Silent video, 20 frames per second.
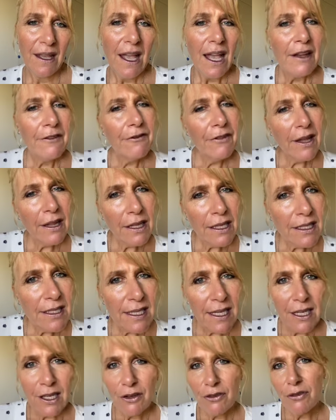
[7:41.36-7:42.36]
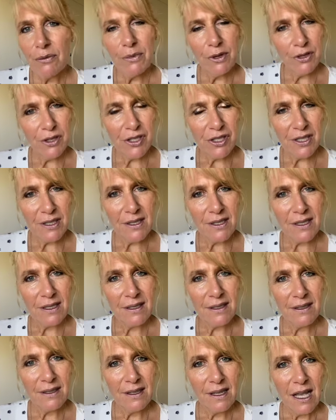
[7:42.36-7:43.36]
Validate your emotions,
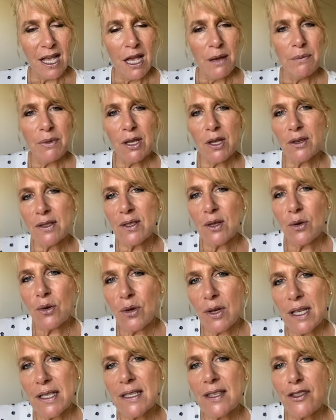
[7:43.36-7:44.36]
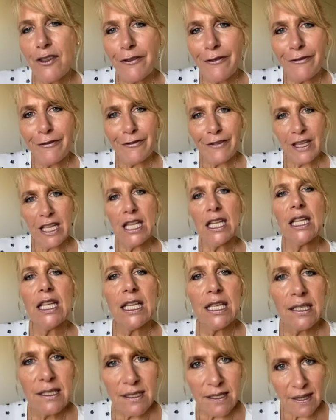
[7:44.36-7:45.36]
because it's the
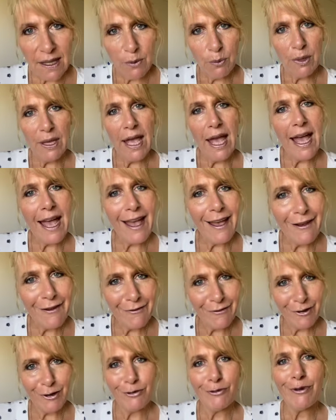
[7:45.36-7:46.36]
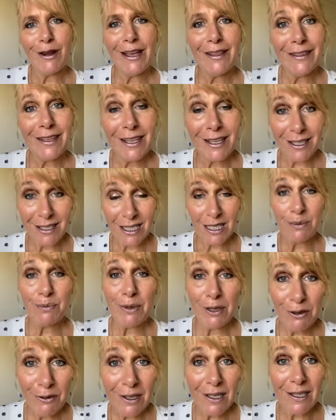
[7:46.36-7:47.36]
feelings that we have around the
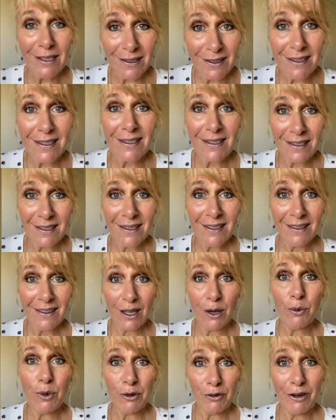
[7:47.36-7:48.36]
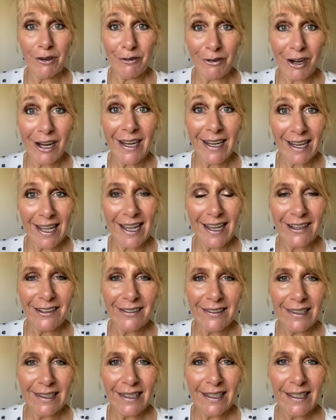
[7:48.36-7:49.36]
experience that we're in right now
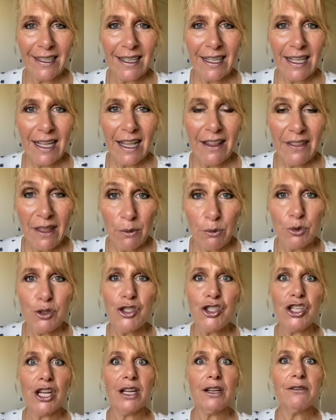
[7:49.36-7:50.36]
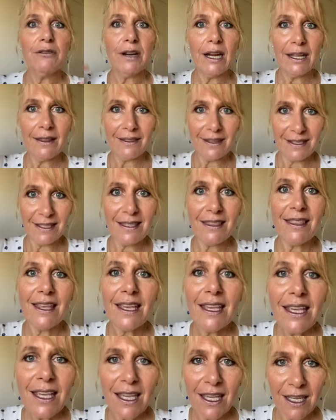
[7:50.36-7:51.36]
that will generate this
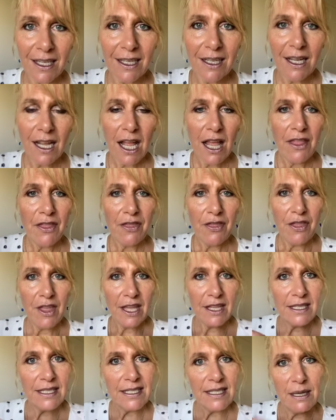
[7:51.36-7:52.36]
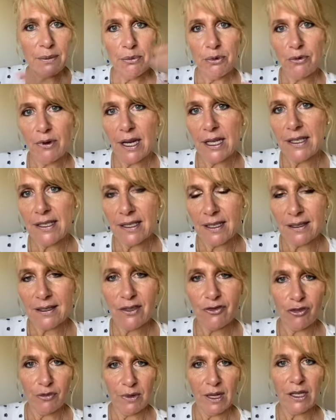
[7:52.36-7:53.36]
thinking that separates us
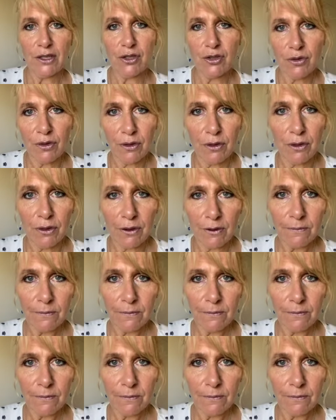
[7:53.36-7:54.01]
from our truth.